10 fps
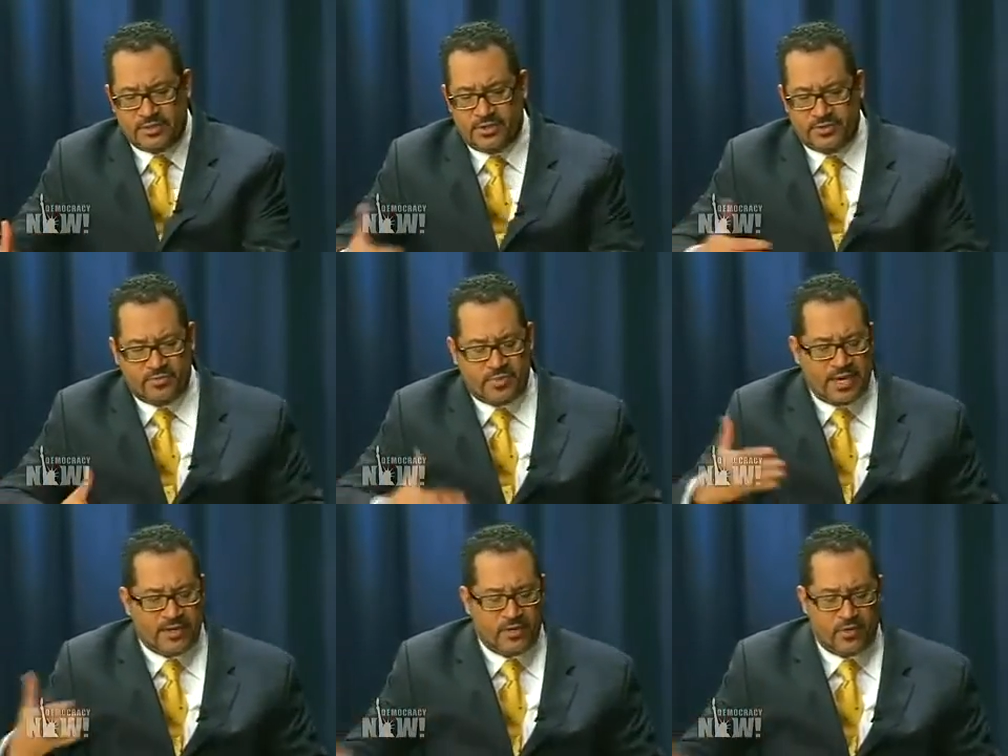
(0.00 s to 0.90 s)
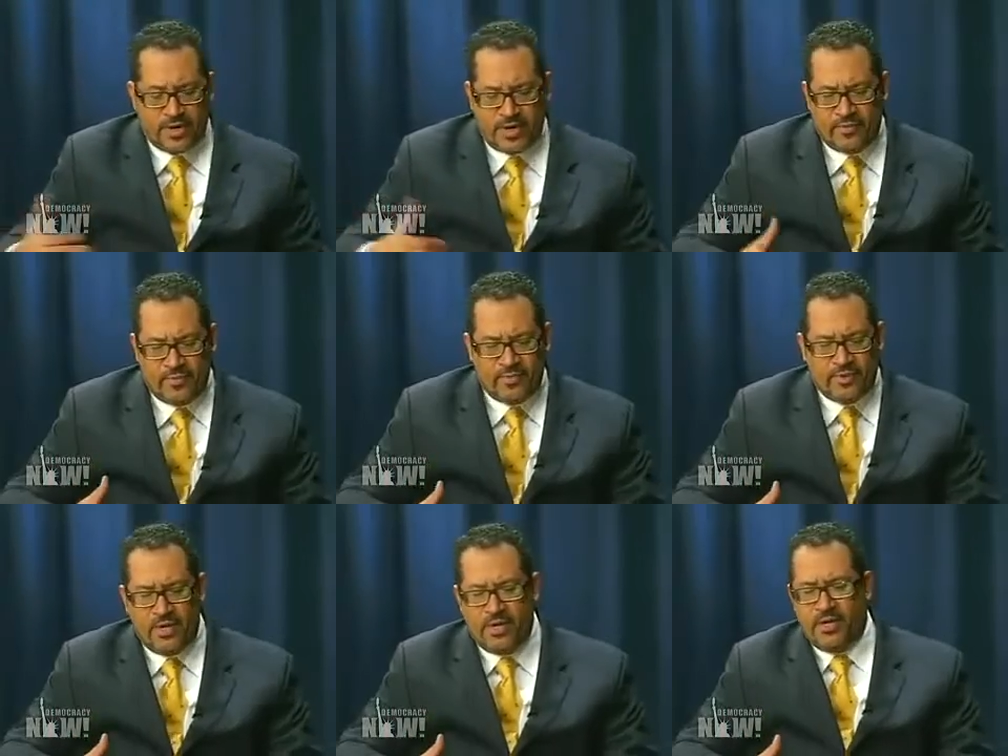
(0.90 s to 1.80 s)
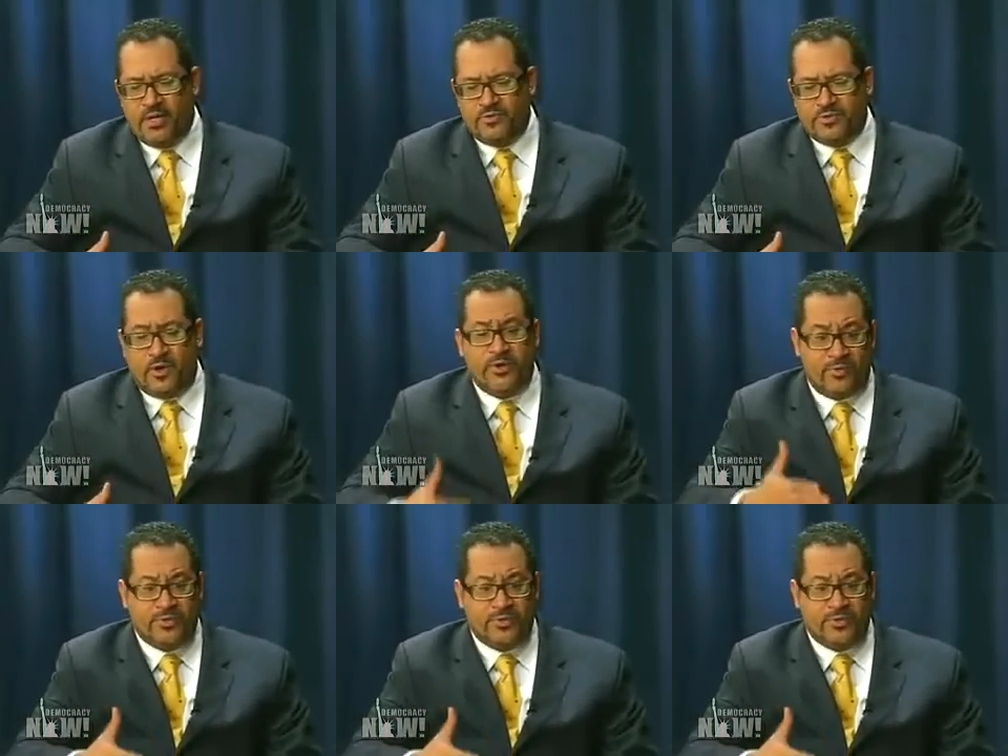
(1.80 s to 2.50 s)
Senator Biden or Gore, I can't remember, it was